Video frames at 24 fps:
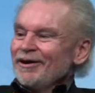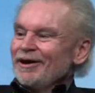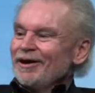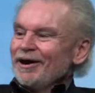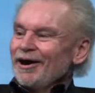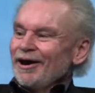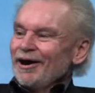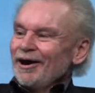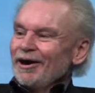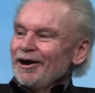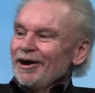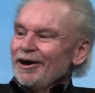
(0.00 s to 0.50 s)

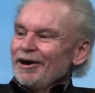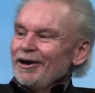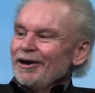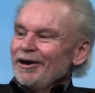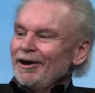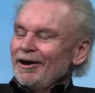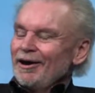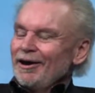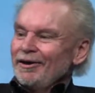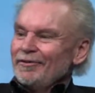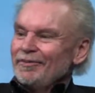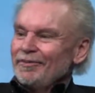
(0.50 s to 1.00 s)

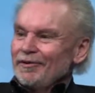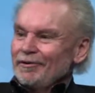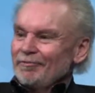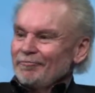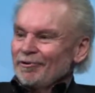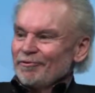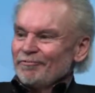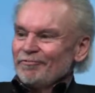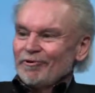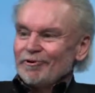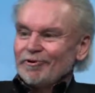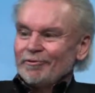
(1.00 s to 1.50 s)
uh, I think
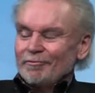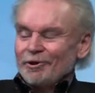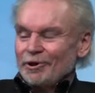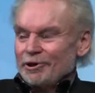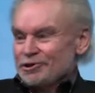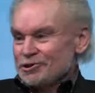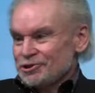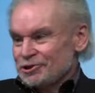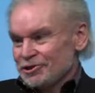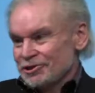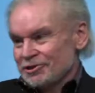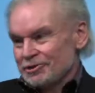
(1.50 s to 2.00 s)
we're very
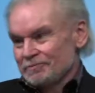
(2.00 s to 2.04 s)
much